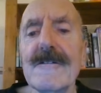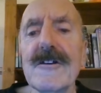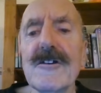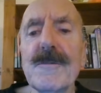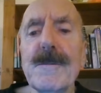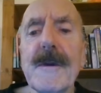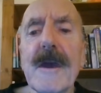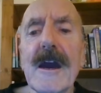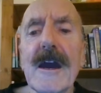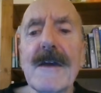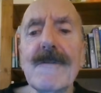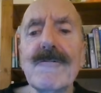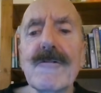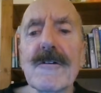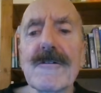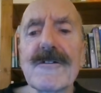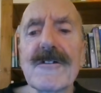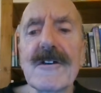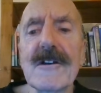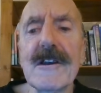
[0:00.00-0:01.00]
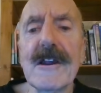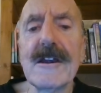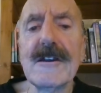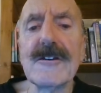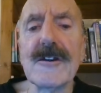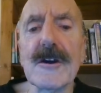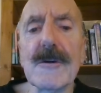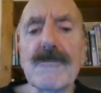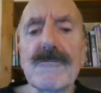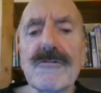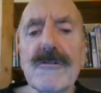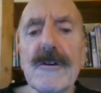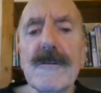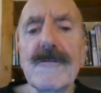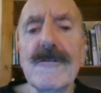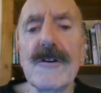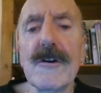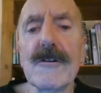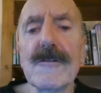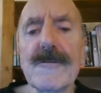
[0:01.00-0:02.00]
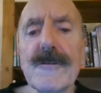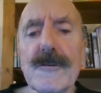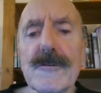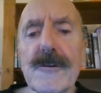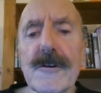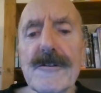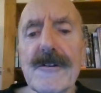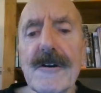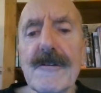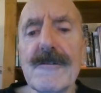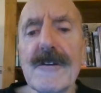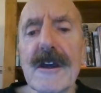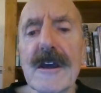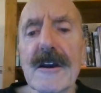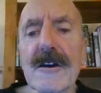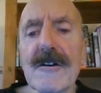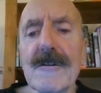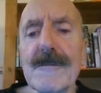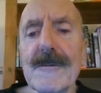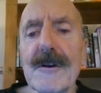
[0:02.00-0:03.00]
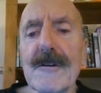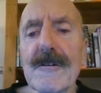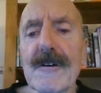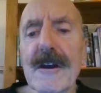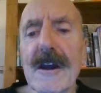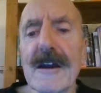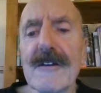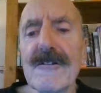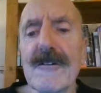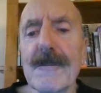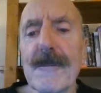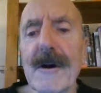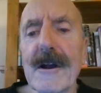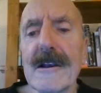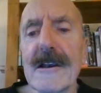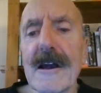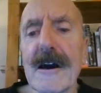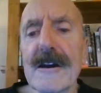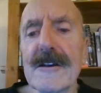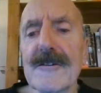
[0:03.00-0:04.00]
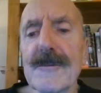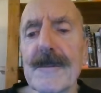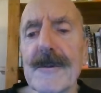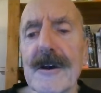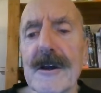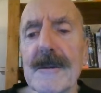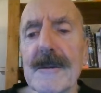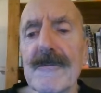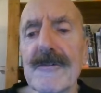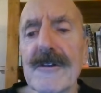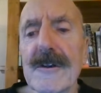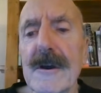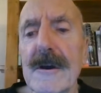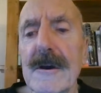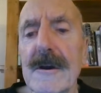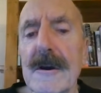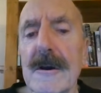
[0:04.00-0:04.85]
This behaviour of selenium proved useful not only in communicating by light beams,